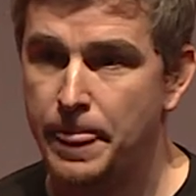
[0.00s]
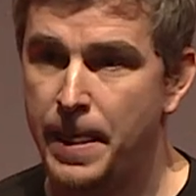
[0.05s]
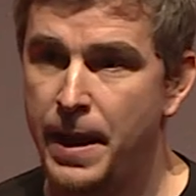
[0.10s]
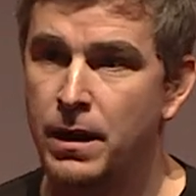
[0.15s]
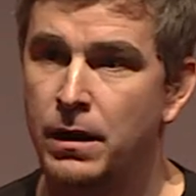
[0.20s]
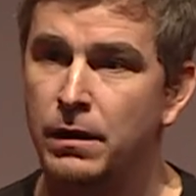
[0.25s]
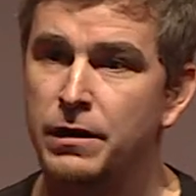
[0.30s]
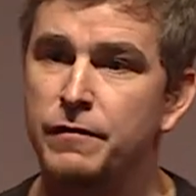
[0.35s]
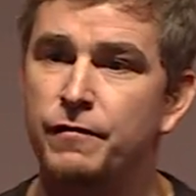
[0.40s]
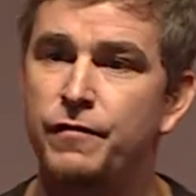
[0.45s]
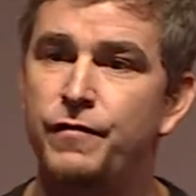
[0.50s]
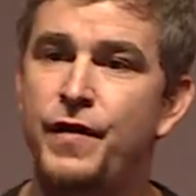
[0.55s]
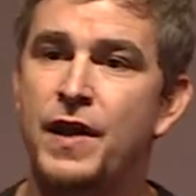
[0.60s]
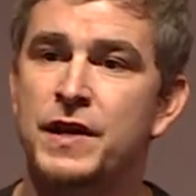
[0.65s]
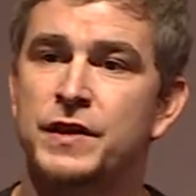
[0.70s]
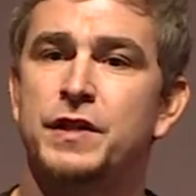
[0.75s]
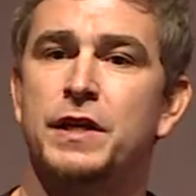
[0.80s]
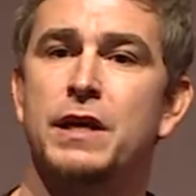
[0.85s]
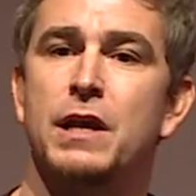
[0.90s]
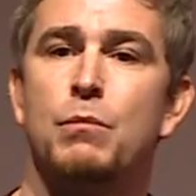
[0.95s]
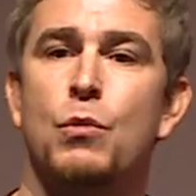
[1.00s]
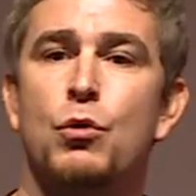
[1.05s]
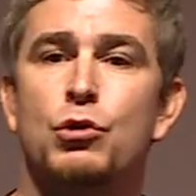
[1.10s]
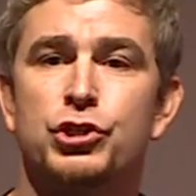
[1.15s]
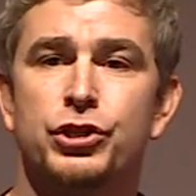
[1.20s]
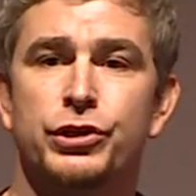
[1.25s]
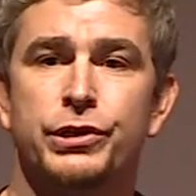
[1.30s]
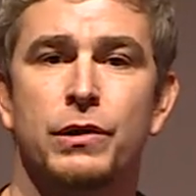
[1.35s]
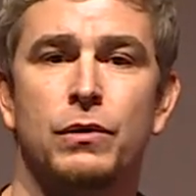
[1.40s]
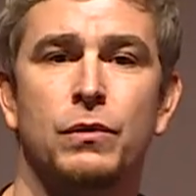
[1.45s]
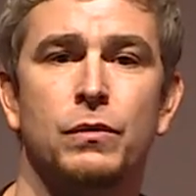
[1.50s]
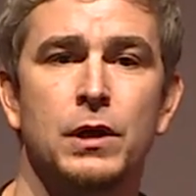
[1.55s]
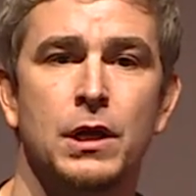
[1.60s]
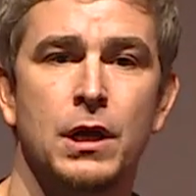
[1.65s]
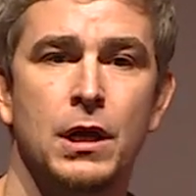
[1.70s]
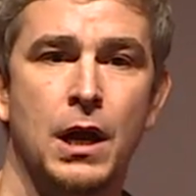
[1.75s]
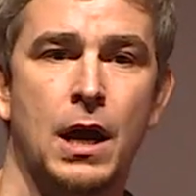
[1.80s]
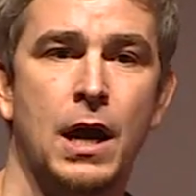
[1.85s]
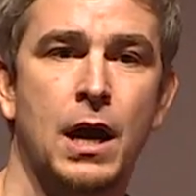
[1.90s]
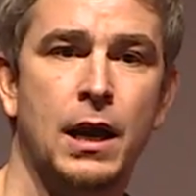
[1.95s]
they are investing emotional
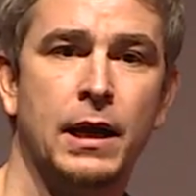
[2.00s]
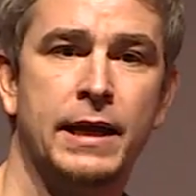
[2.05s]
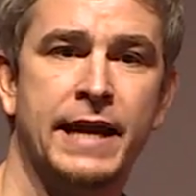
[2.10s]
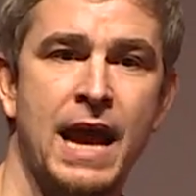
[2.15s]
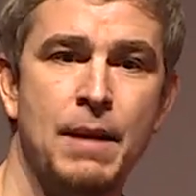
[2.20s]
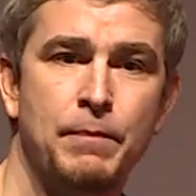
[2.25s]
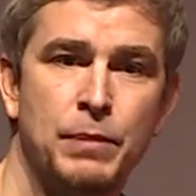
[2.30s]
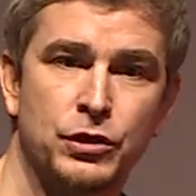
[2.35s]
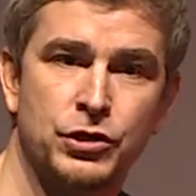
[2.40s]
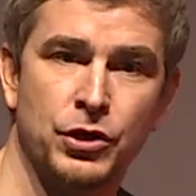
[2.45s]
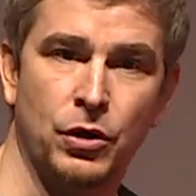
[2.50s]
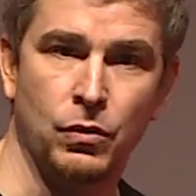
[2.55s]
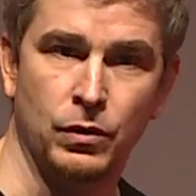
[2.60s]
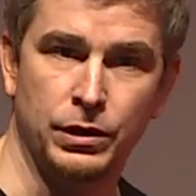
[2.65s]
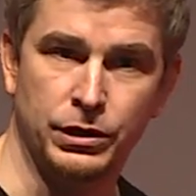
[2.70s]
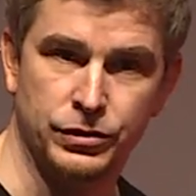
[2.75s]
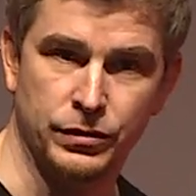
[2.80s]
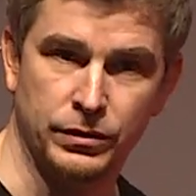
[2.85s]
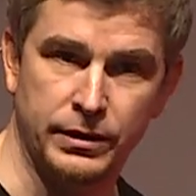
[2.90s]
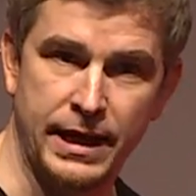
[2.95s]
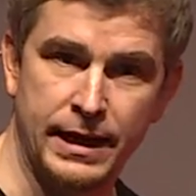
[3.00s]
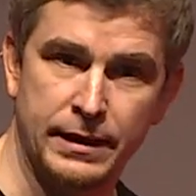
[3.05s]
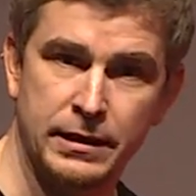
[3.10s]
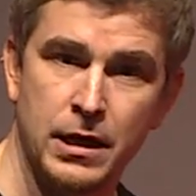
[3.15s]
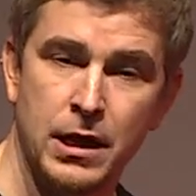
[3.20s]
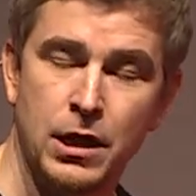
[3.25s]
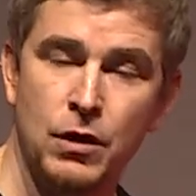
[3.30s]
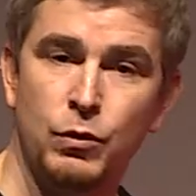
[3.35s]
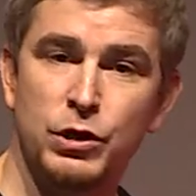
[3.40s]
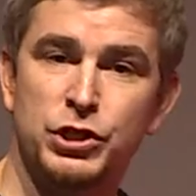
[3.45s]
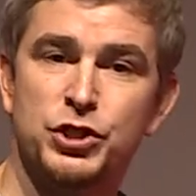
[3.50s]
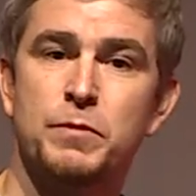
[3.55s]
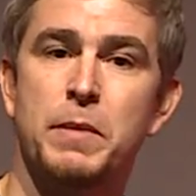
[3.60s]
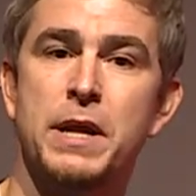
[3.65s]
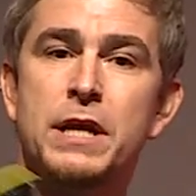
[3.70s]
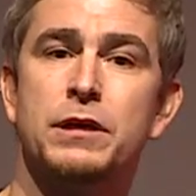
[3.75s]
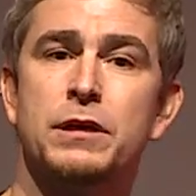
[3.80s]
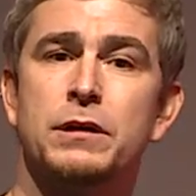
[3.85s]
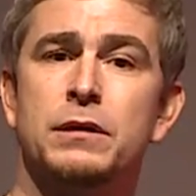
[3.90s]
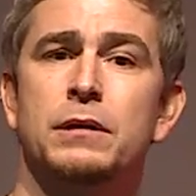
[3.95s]
uh, capital into that, which
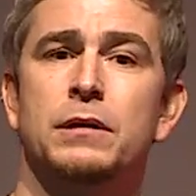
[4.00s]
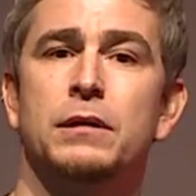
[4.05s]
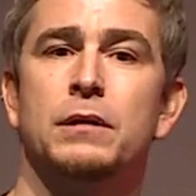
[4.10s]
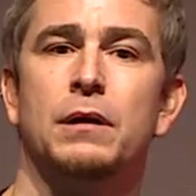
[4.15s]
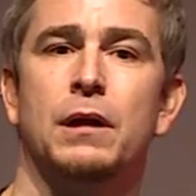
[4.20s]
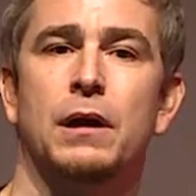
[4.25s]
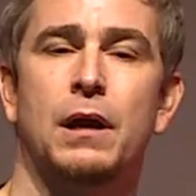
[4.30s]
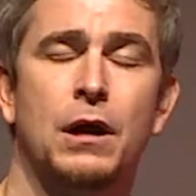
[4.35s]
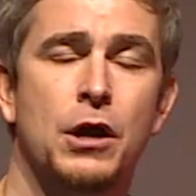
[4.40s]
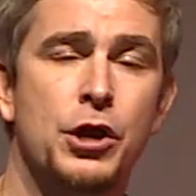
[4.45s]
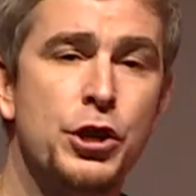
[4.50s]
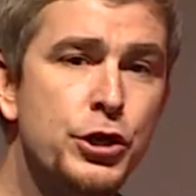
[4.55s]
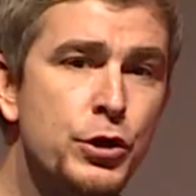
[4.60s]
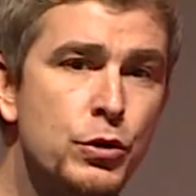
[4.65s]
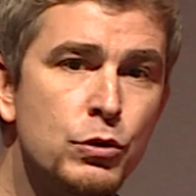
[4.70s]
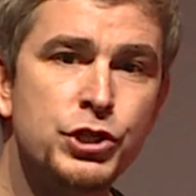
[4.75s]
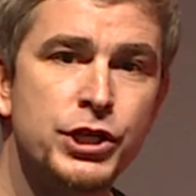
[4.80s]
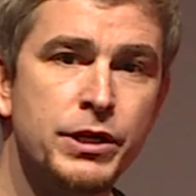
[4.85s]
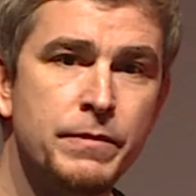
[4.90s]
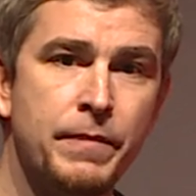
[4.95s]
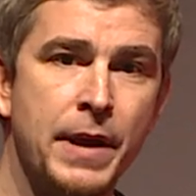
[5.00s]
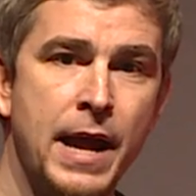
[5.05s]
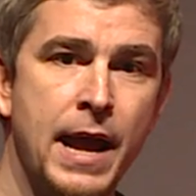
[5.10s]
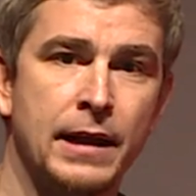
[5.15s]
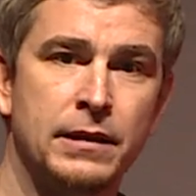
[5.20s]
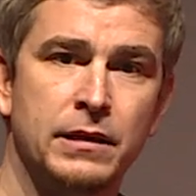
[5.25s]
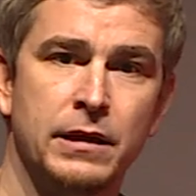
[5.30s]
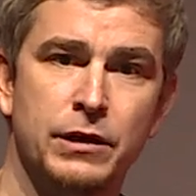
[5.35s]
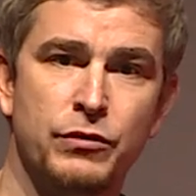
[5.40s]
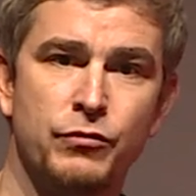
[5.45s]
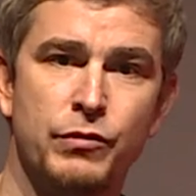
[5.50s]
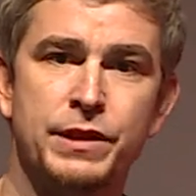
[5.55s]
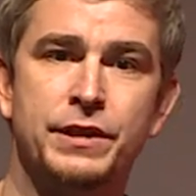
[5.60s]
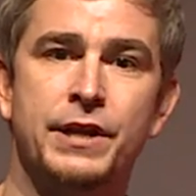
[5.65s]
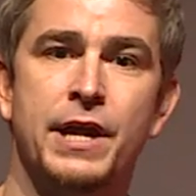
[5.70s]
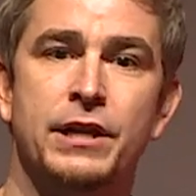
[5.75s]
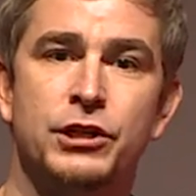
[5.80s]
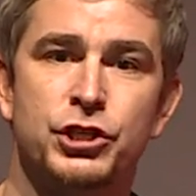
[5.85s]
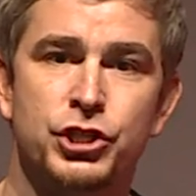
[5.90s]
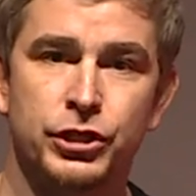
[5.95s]
make a huge impact in
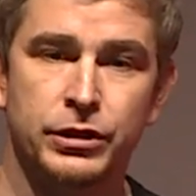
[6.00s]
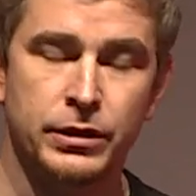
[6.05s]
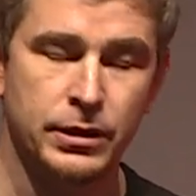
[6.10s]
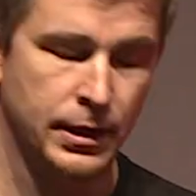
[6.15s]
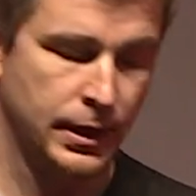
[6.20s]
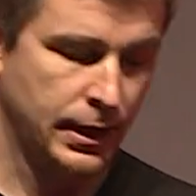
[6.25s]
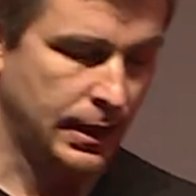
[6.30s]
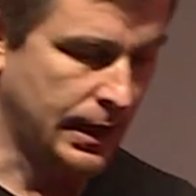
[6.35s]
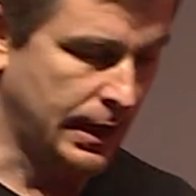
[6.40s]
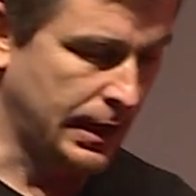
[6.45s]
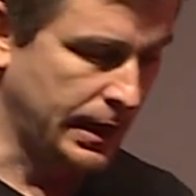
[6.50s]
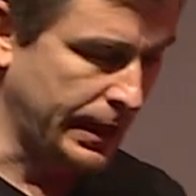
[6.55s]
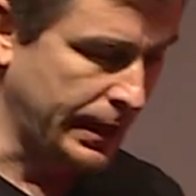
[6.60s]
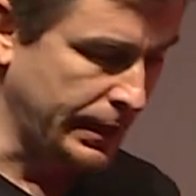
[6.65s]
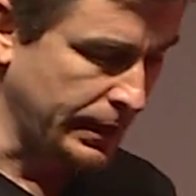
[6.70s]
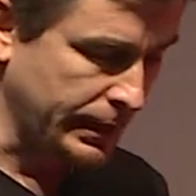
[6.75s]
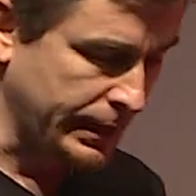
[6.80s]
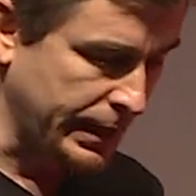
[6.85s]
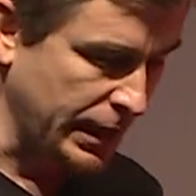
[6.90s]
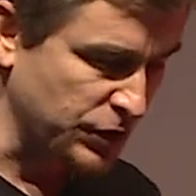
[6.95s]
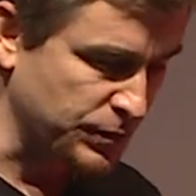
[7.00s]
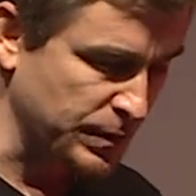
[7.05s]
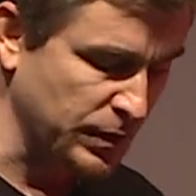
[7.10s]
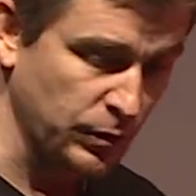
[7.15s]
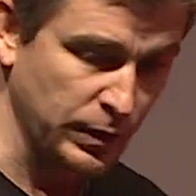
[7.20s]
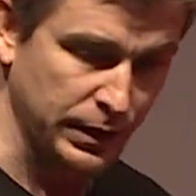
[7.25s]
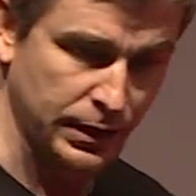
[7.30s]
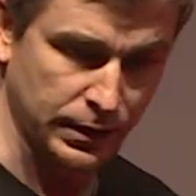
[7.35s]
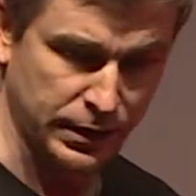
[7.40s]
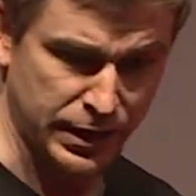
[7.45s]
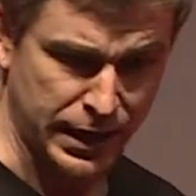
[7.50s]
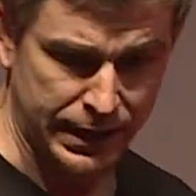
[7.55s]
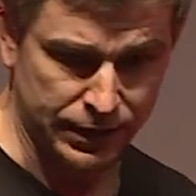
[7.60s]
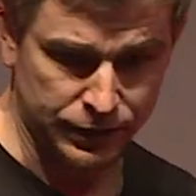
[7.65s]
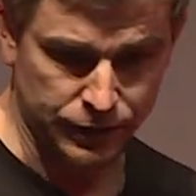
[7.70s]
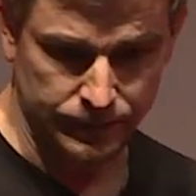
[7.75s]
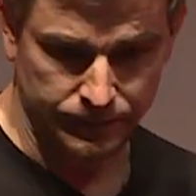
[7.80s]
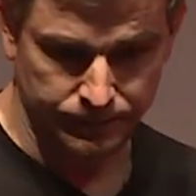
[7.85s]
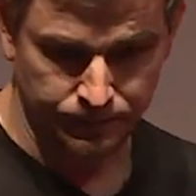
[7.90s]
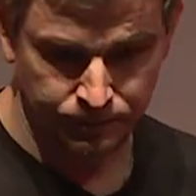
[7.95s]
retention uh, and engagement with the
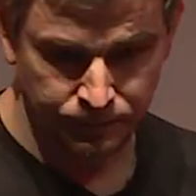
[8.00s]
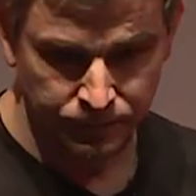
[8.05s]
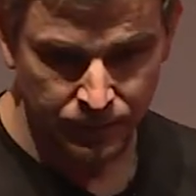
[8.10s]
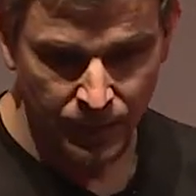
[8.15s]
title.